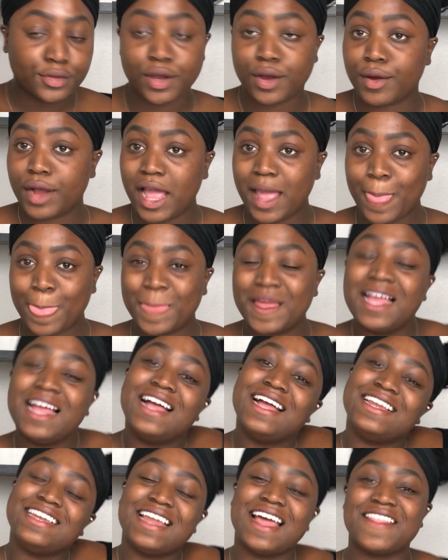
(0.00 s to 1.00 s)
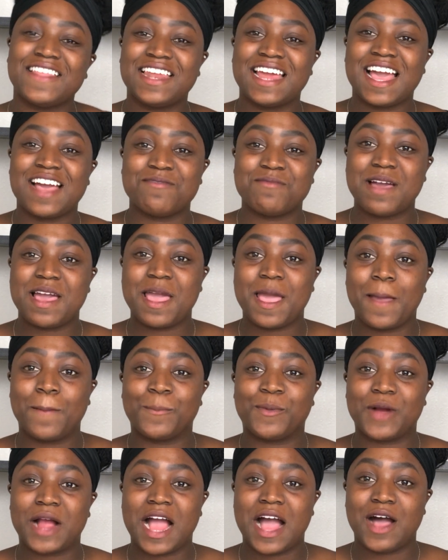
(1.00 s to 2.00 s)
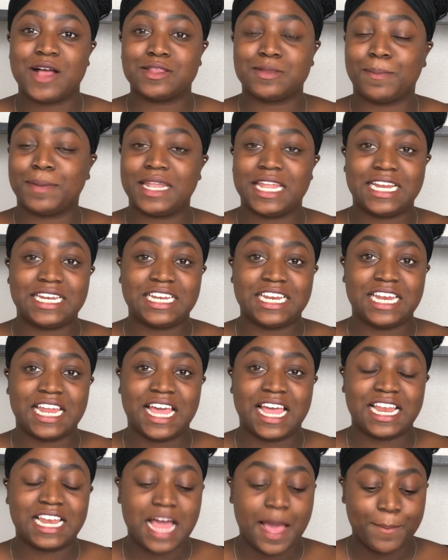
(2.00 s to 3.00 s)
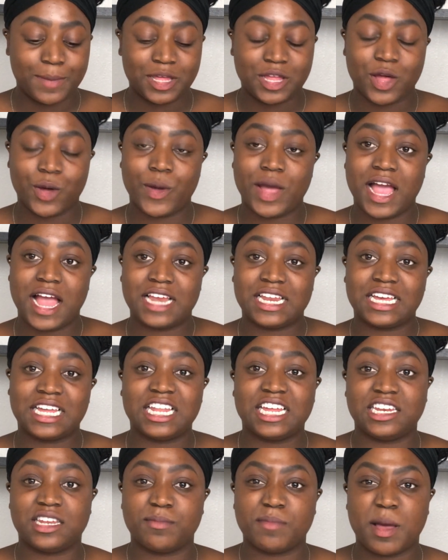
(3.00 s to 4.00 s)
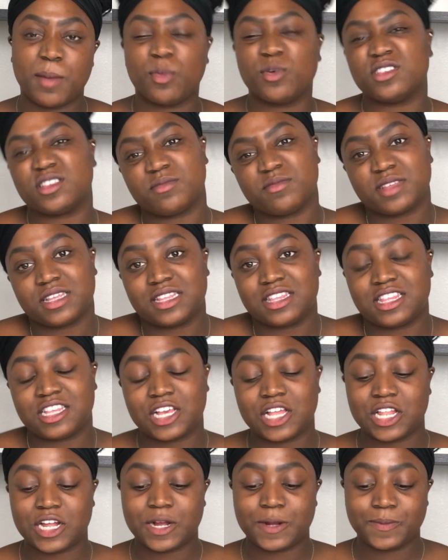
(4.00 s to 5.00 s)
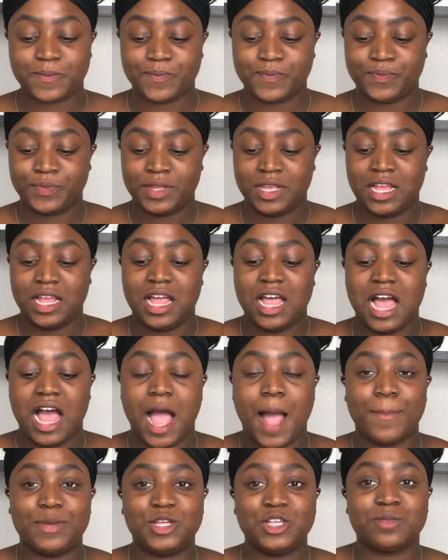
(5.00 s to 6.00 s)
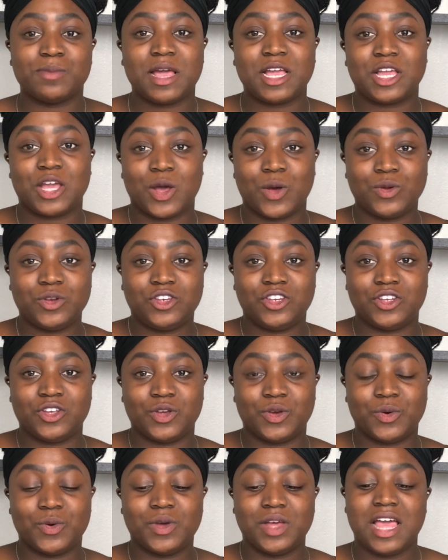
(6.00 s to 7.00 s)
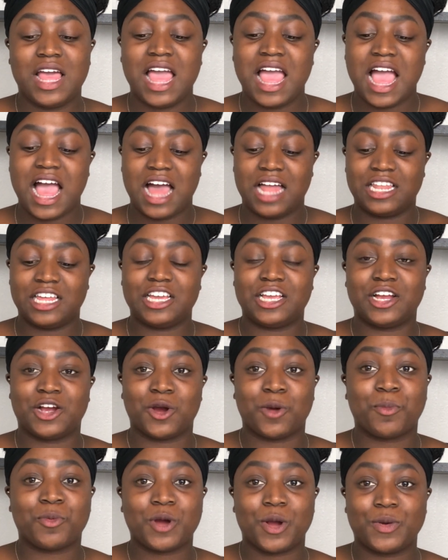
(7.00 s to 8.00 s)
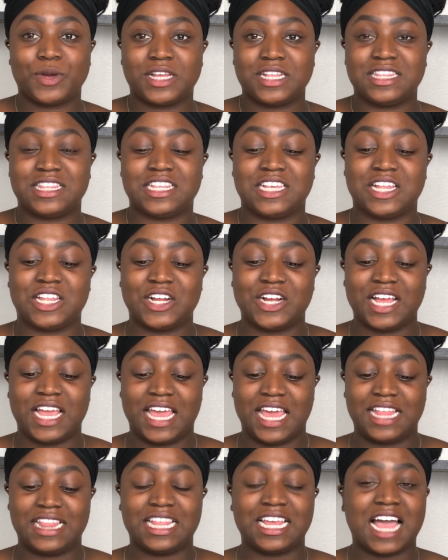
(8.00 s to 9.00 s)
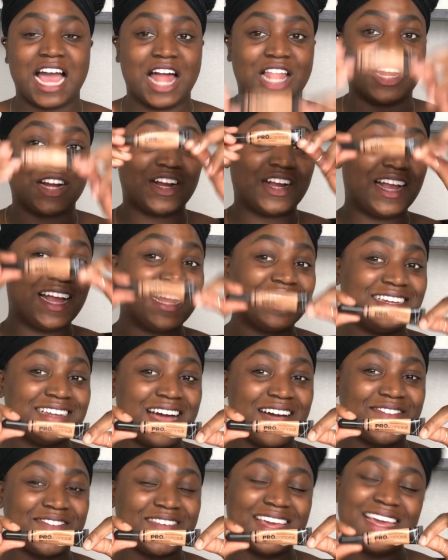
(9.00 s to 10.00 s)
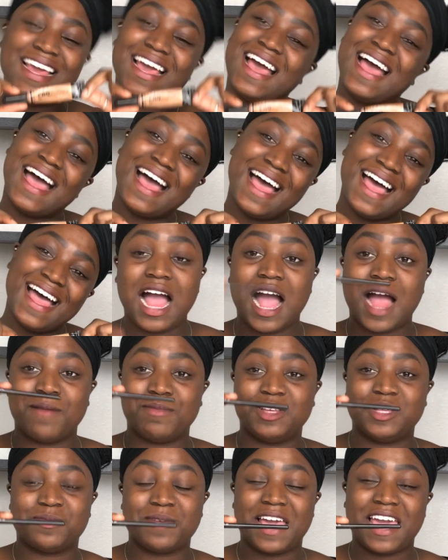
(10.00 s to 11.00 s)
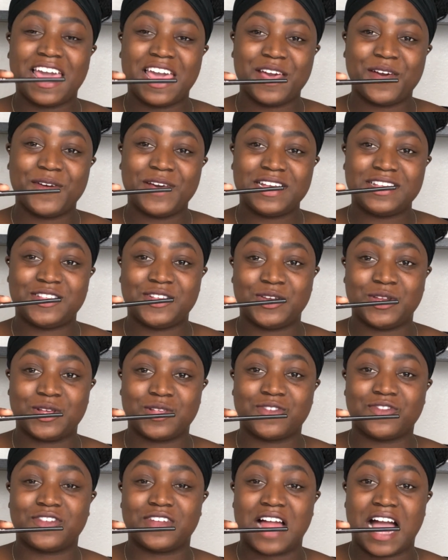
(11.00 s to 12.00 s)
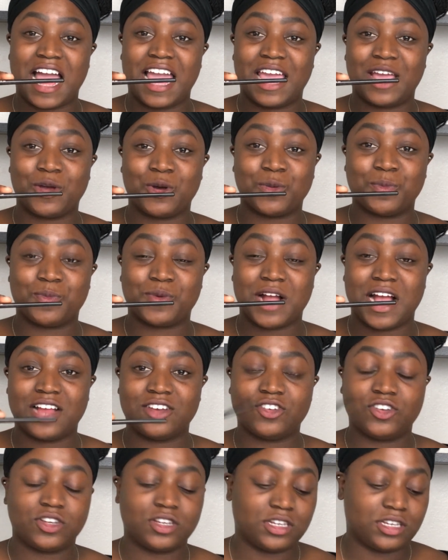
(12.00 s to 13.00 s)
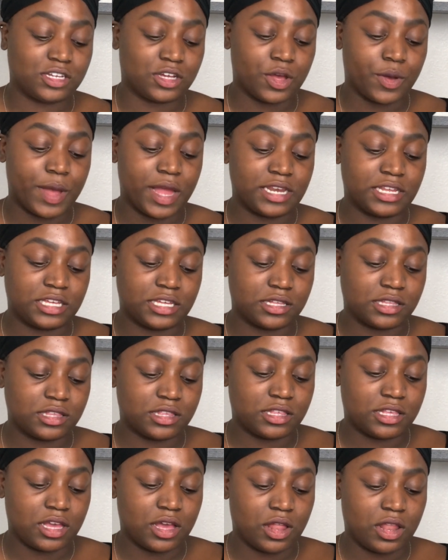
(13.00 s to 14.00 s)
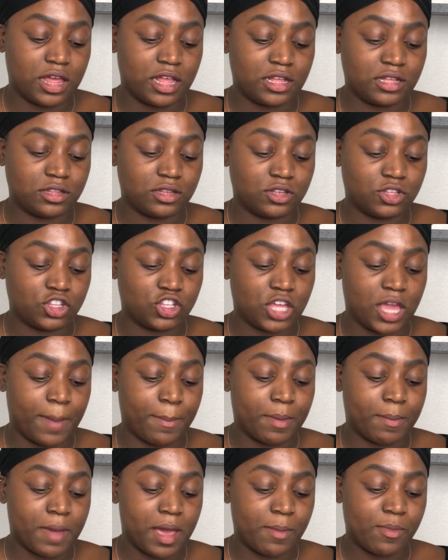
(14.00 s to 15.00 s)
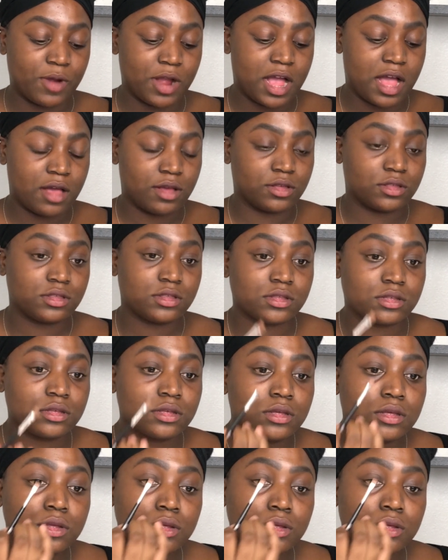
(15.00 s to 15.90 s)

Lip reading: Alright, now that I have my brows blended in, I'm going to go ahead and clean them up with some concealer. I'm going to use my go-to LA Girl Pro Concealer in the color Toffee. I'm going to use my AOA Studios flat angled brush to go ahead and conceal and shape my brows.